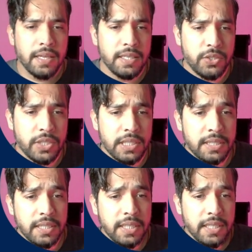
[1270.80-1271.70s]
As you can
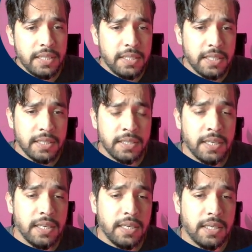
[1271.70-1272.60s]
see, it
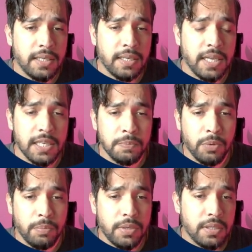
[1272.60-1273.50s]
has
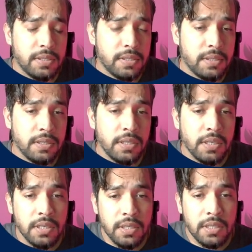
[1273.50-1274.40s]
popped us
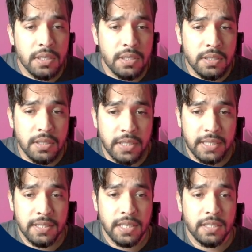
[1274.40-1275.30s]
the
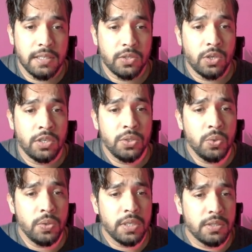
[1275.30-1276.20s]
things that it is going to
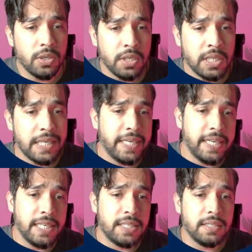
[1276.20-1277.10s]
do. It is going to
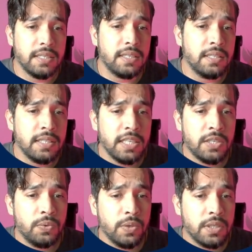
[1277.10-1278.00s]
create
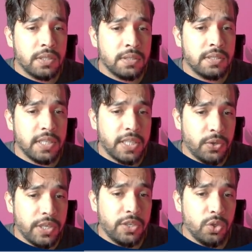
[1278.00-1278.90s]
network
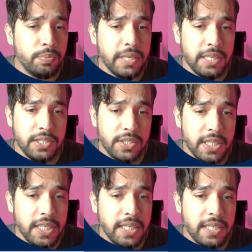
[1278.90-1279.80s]
security group
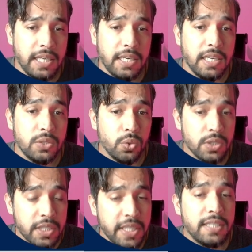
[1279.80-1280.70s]
NSG and
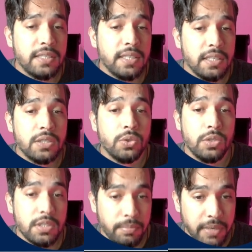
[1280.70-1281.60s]
associate it to the
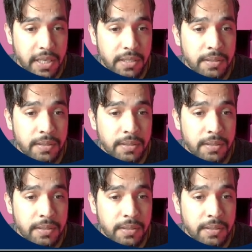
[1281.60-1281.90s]
subnet.